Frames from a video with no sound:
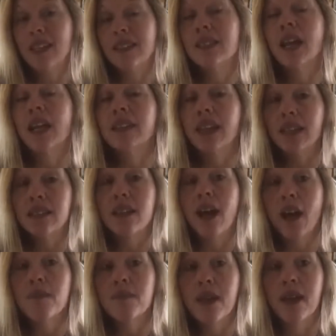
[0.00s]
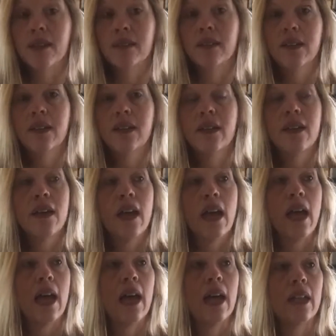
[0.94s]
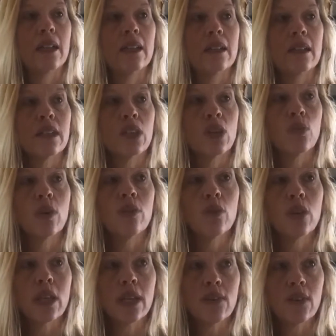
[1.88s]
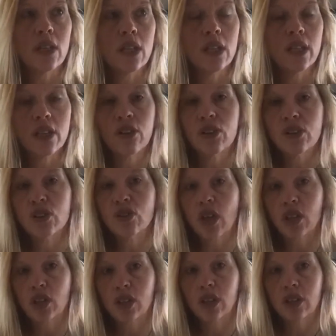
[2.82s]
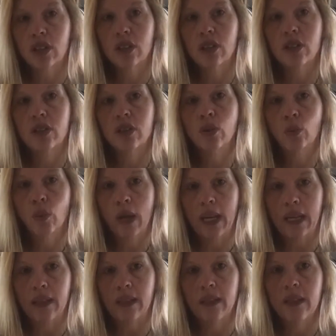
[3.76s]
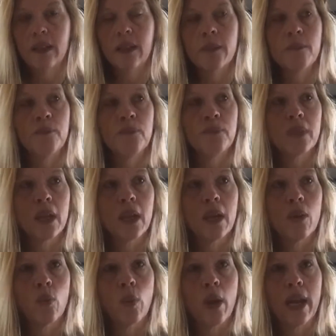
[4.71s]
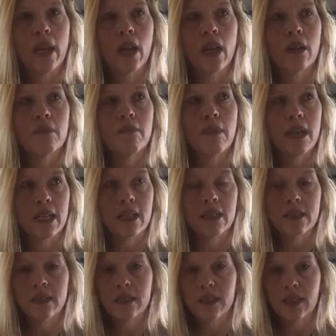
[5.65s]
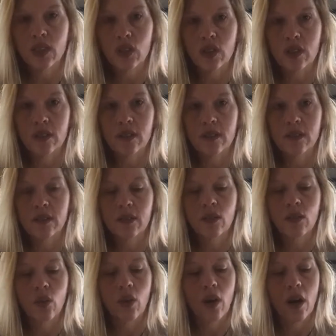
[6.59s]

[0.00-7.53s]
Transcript: it's not that time yet. And we were given clear instruction to wait. Wait on making decisions.